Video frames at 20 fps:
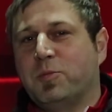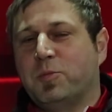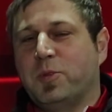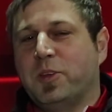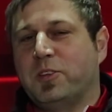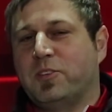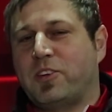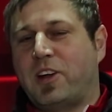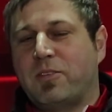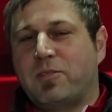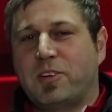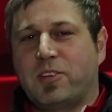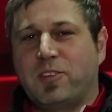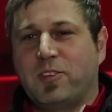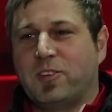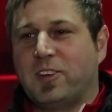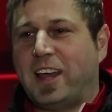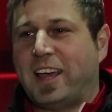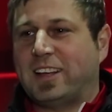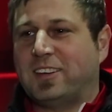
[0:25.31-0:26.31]
The drivers
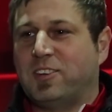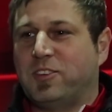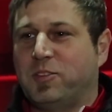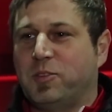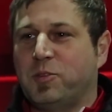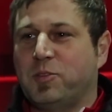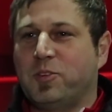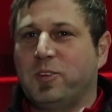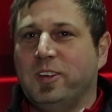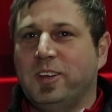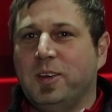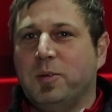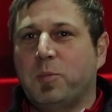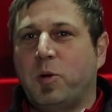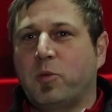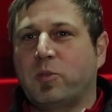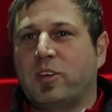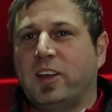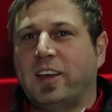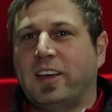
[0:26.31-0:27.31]
don't like this usually.
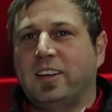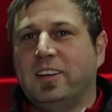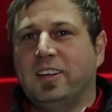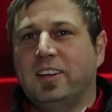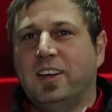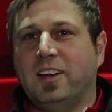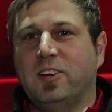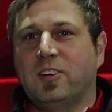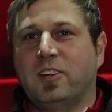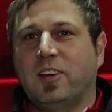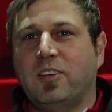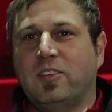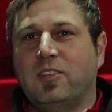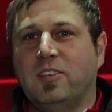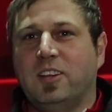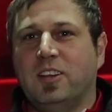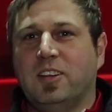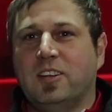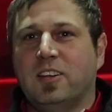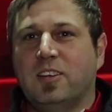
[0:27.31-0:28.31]
Most likely they're gonna
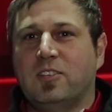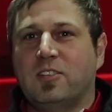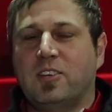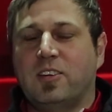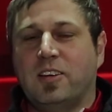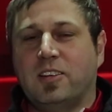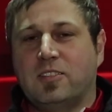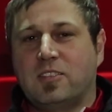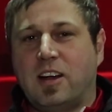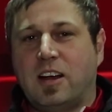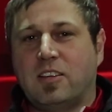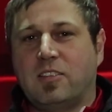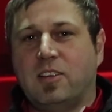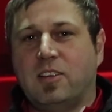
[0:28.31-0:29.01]
sit in a truck